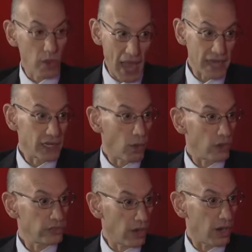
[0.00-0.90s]
We're adding an
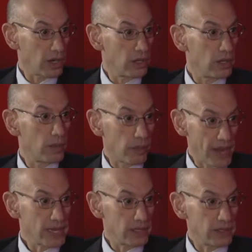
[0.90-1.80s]
all-star yeah.
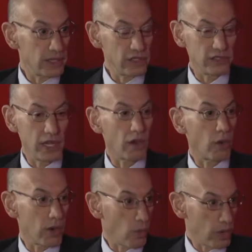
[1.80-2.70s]
break this year,
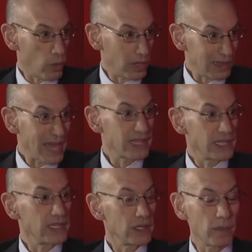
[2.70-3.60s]
or we're, we're
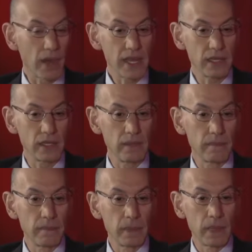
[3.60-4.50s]
lengthening the break.
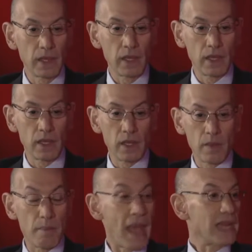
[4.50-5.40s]

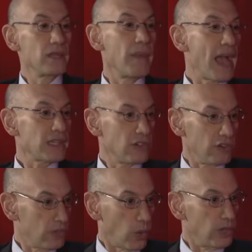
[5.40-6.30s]
Back-to-backs
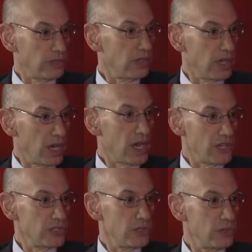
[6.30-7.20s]
are, of course, an
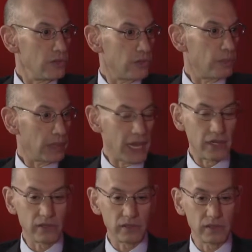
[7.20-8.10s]
issue for
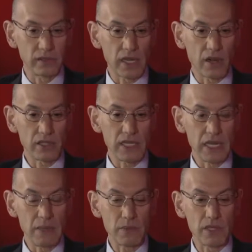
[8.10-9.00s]
players and our
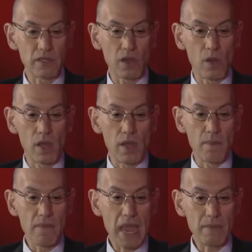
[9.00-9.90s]
teams, and so
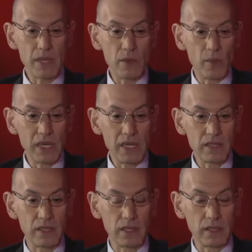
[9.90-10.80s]
maybe we
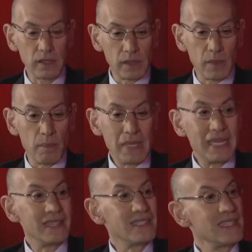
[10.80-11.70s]
need to
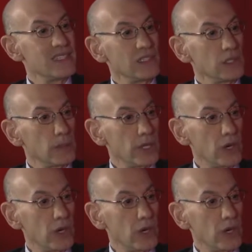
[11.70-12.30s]
begin the season a little bit